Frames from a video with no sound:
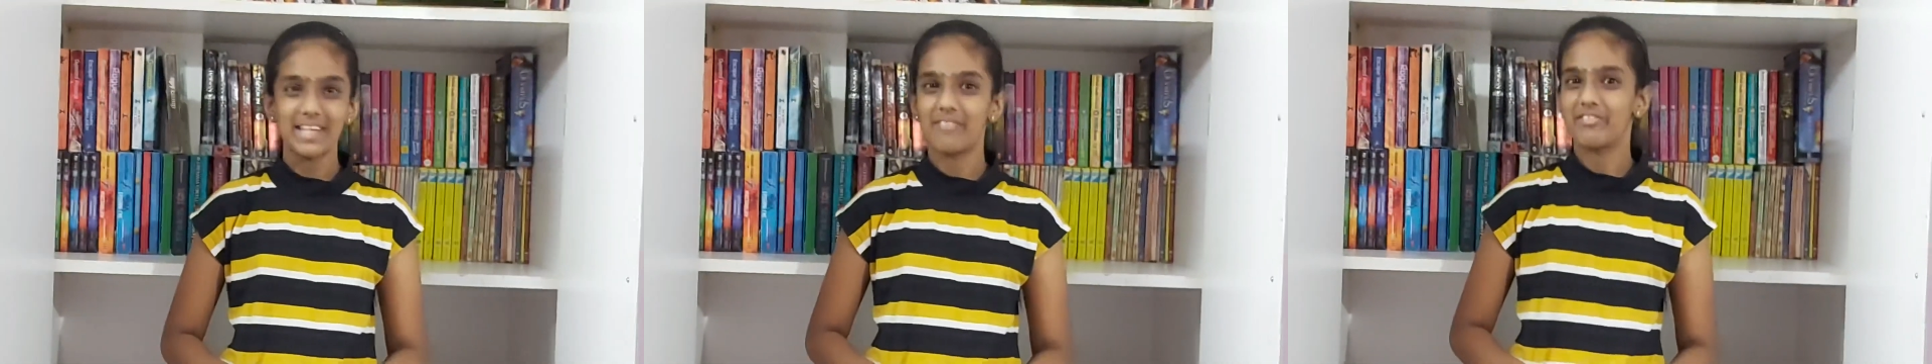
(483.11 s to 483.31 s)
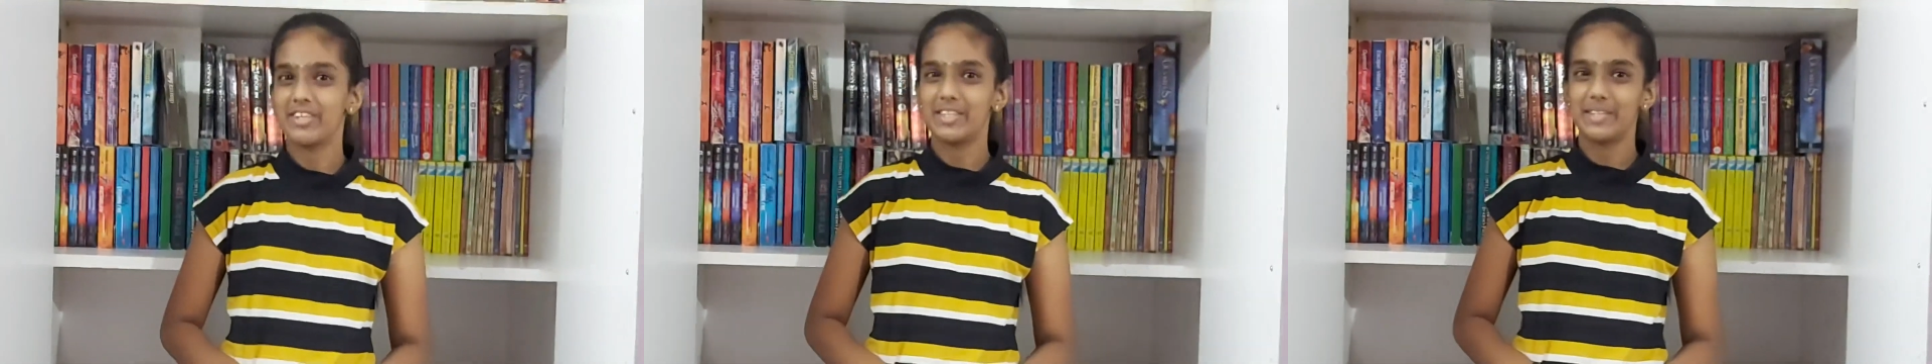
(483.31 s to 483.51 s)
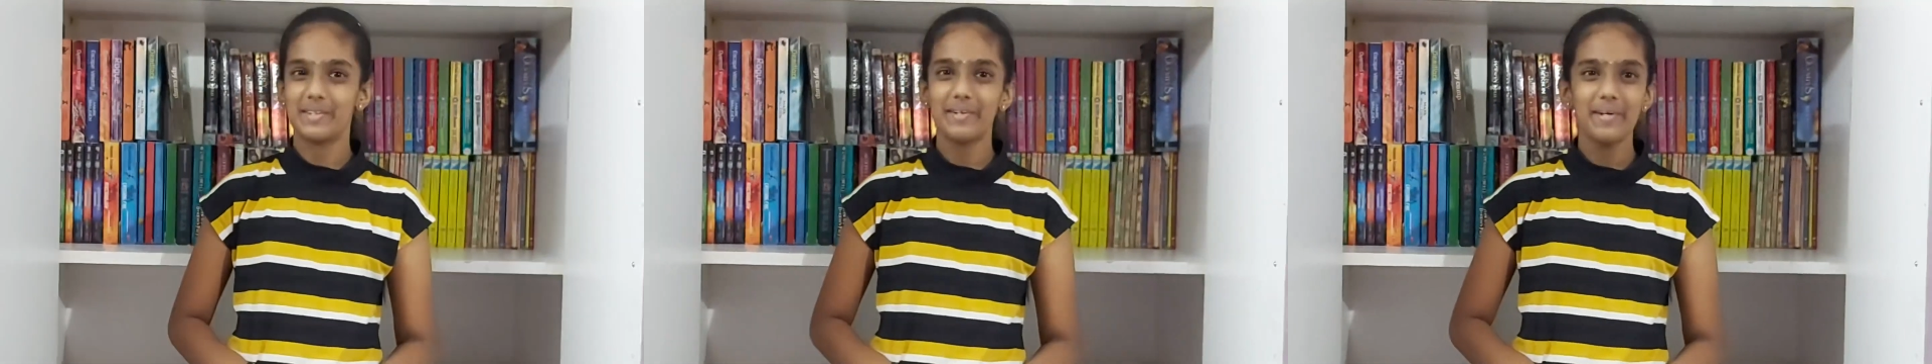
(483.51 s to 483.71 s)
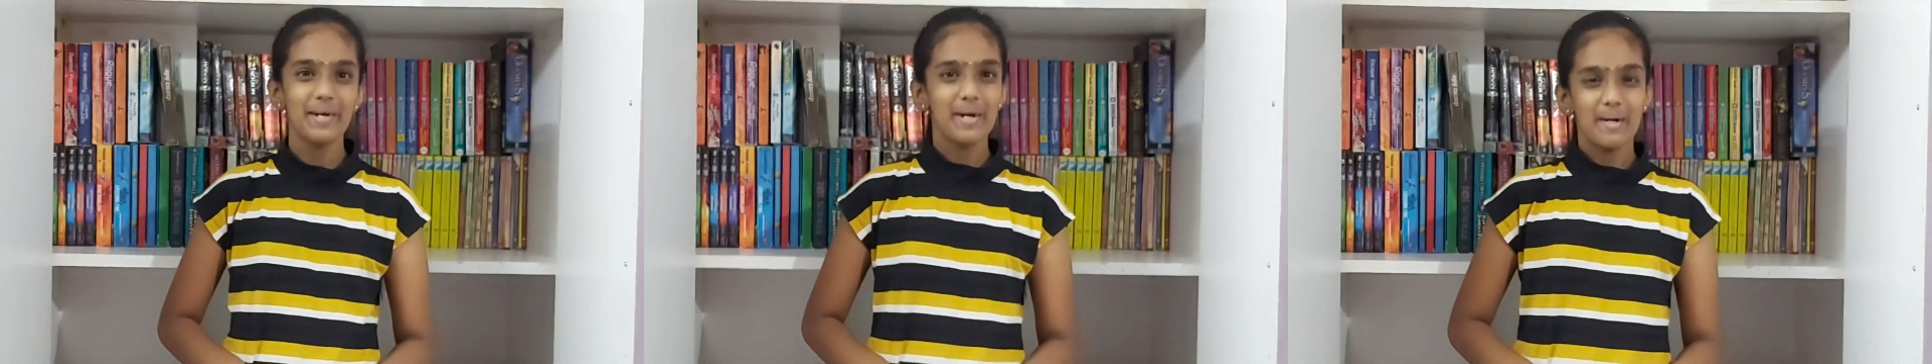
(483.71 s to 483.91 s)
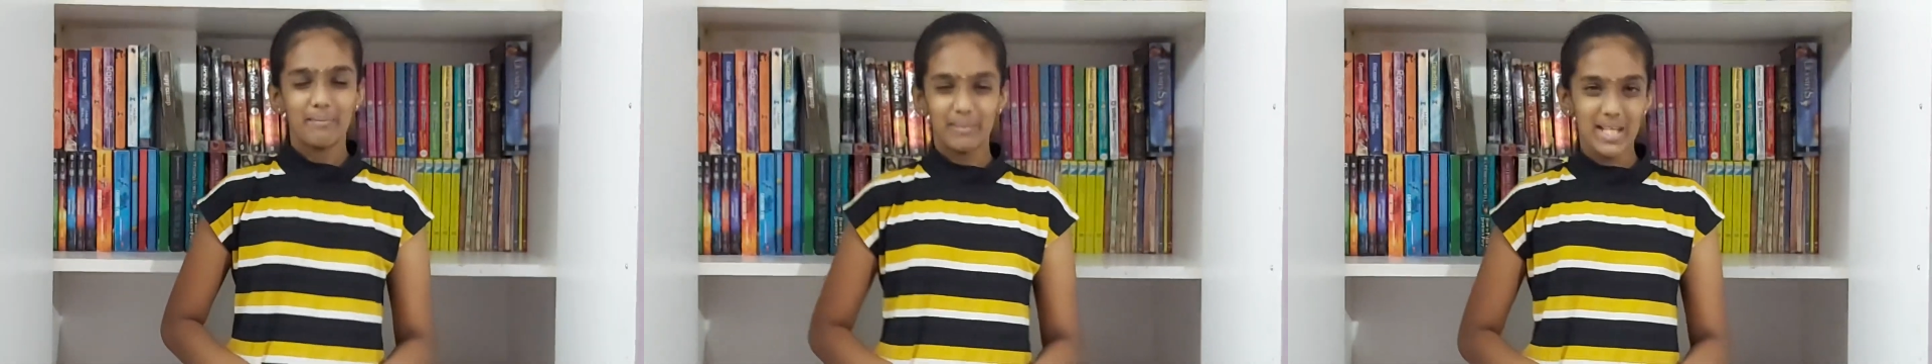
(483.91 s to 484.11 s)
If you do,
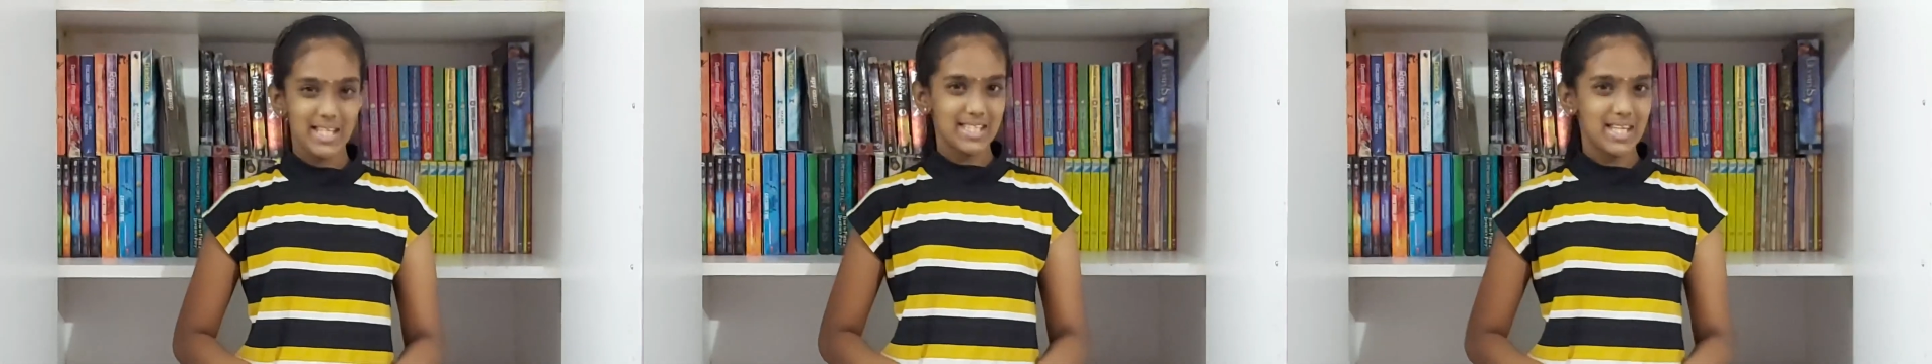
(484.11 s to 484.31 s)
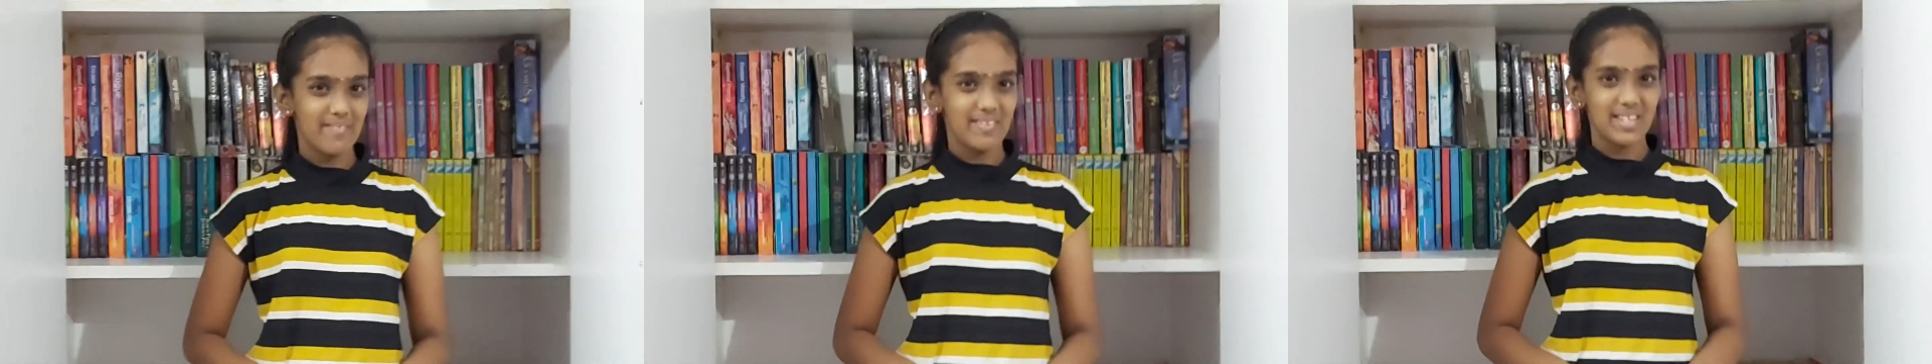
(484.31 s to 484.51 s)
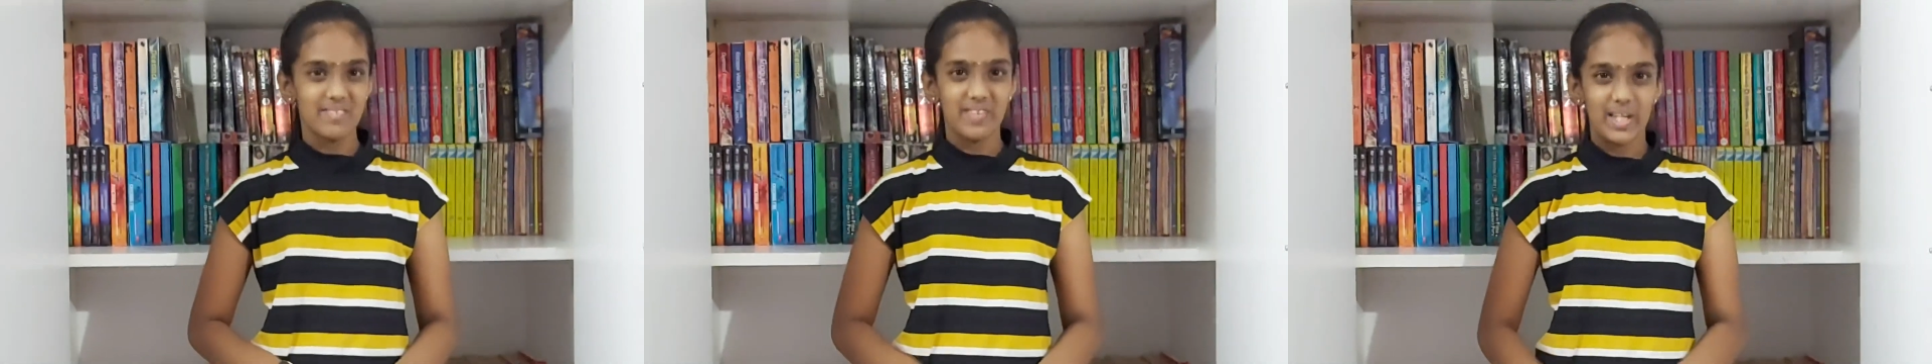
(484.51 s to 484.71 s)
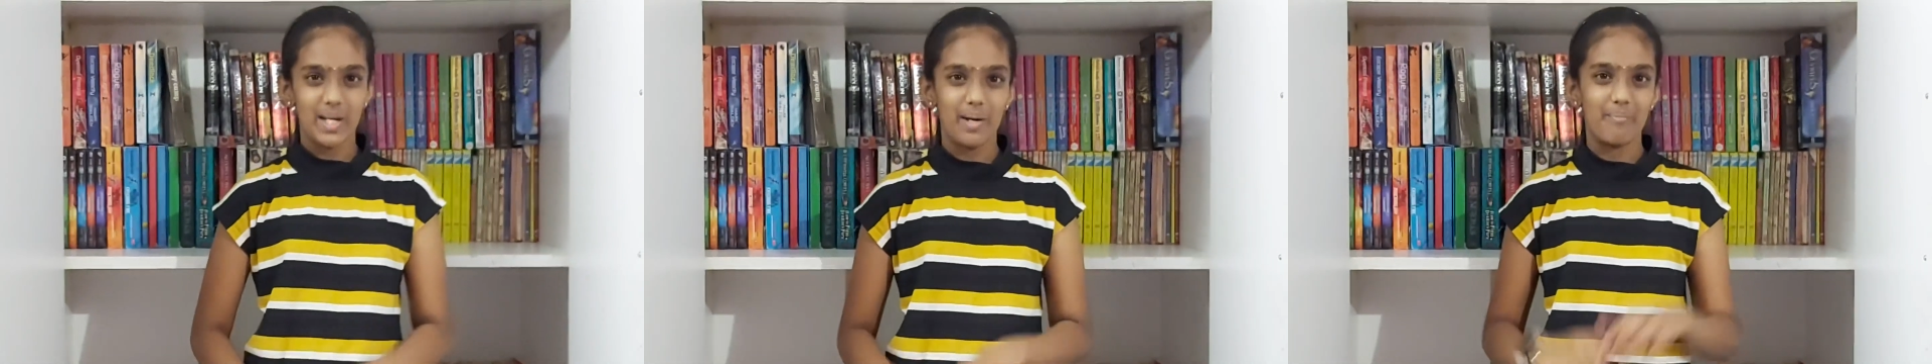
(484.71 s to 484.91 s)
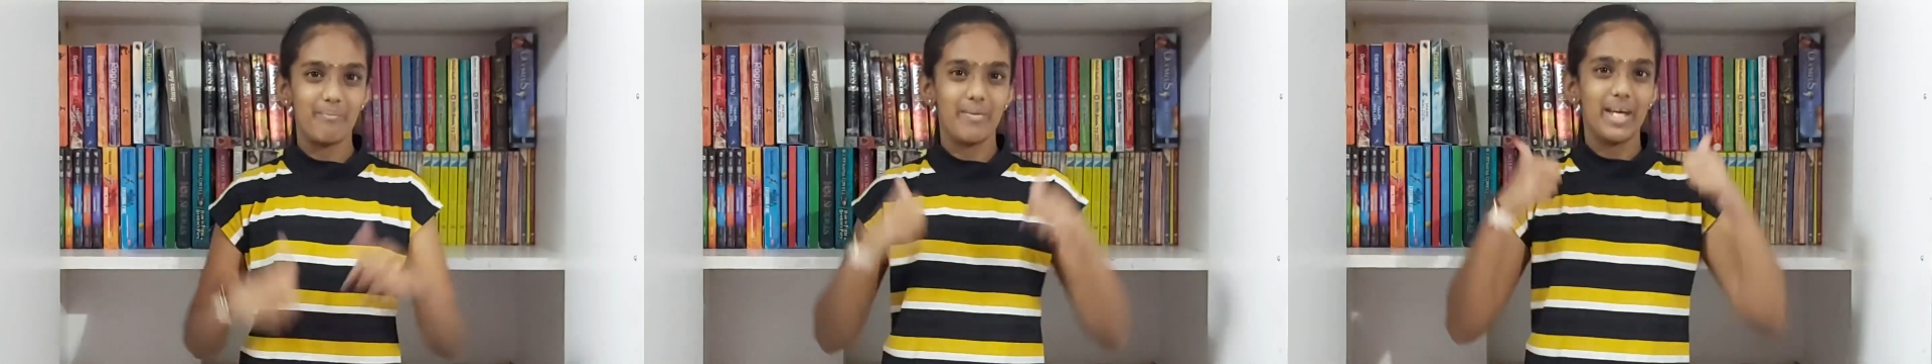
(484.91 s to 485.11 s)
please give this
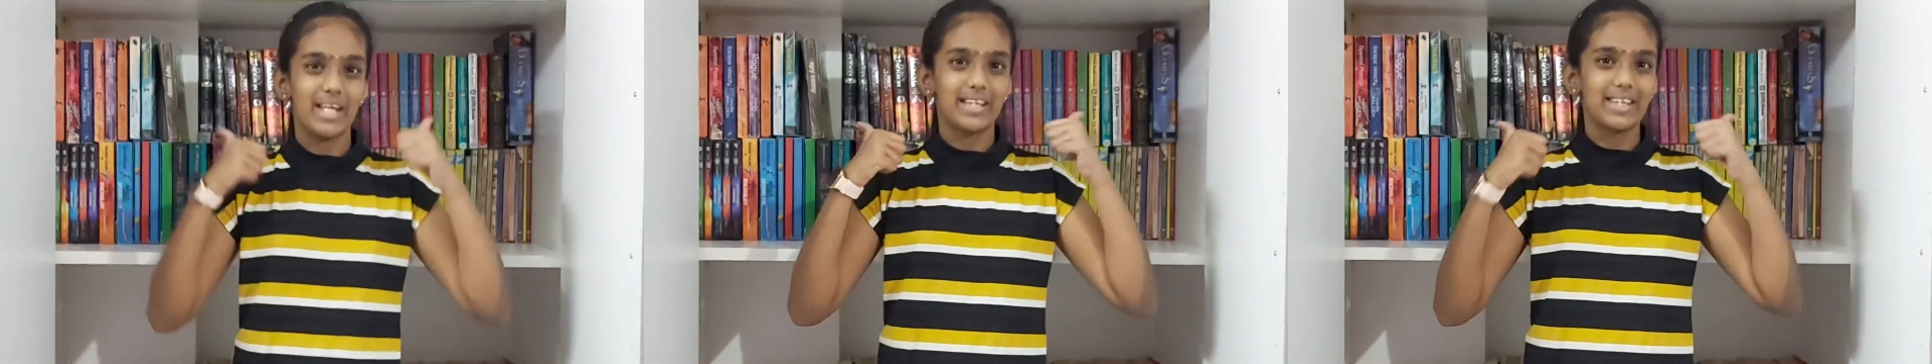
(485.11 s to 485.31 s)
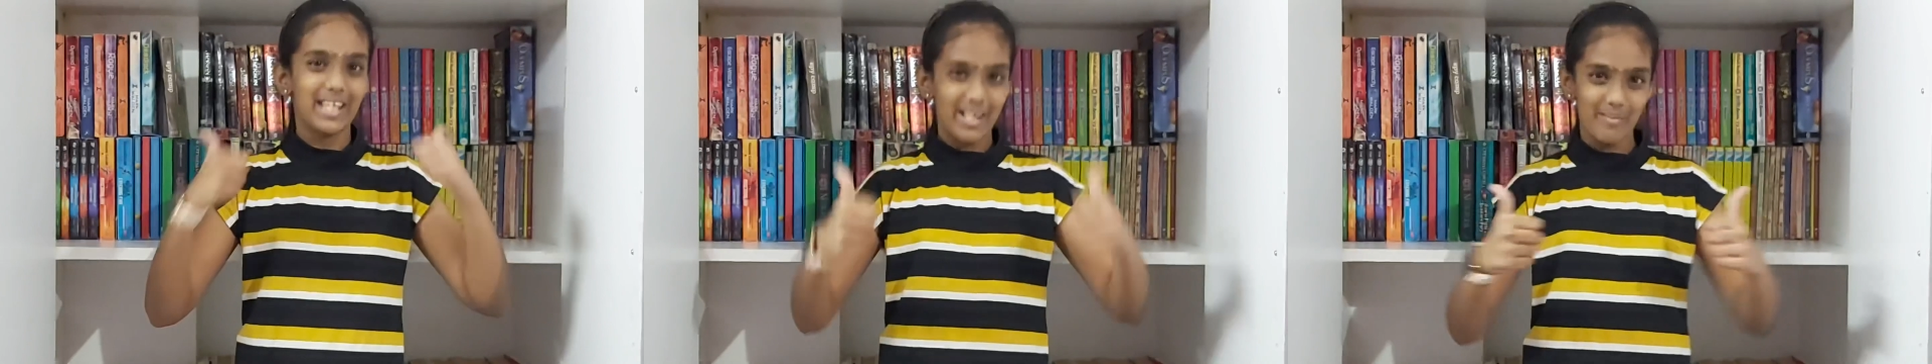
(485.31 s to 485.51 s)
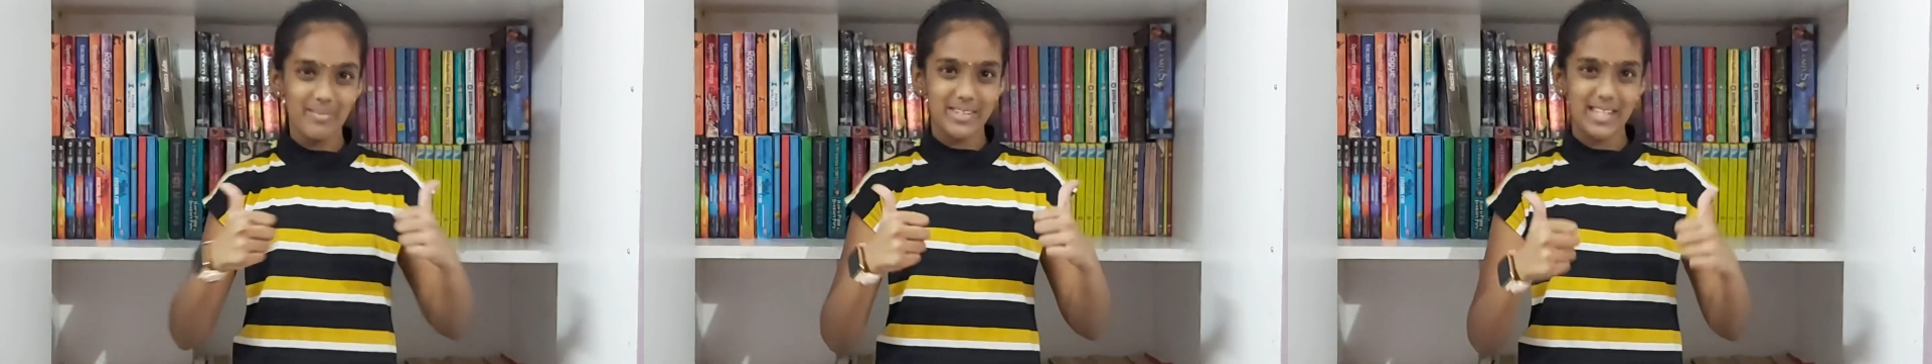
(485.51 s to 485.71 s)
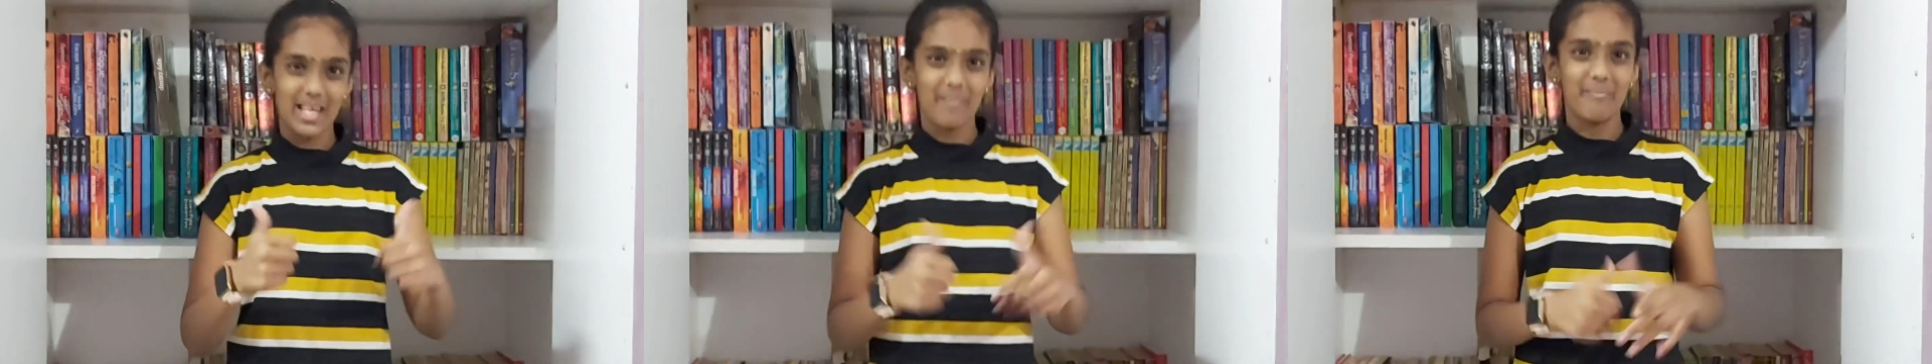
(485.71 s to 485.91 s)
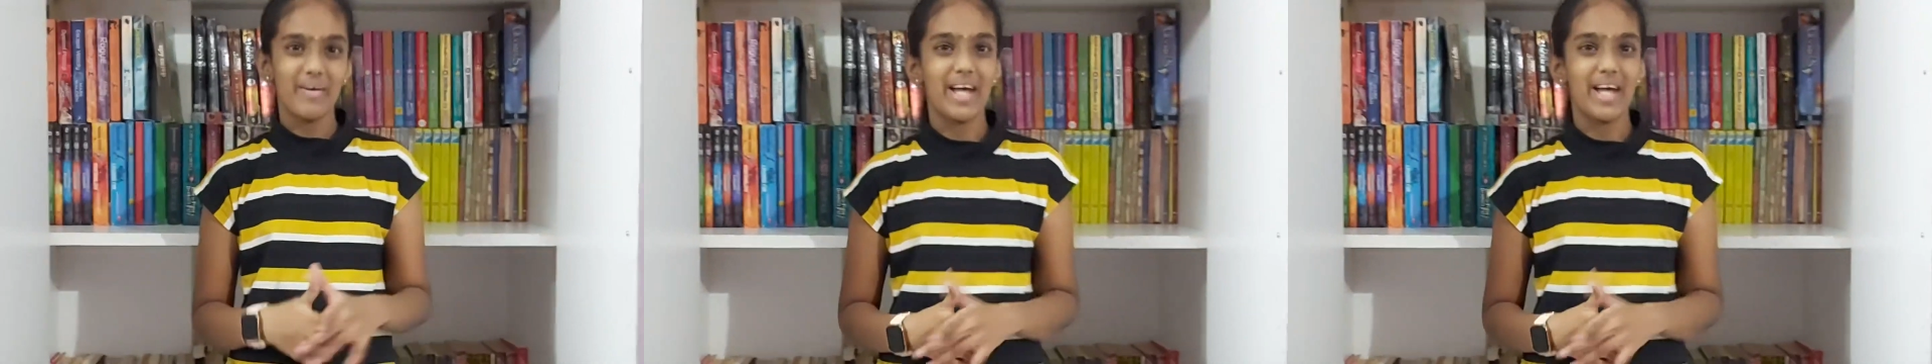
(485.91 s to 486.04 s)
video a big thumbs up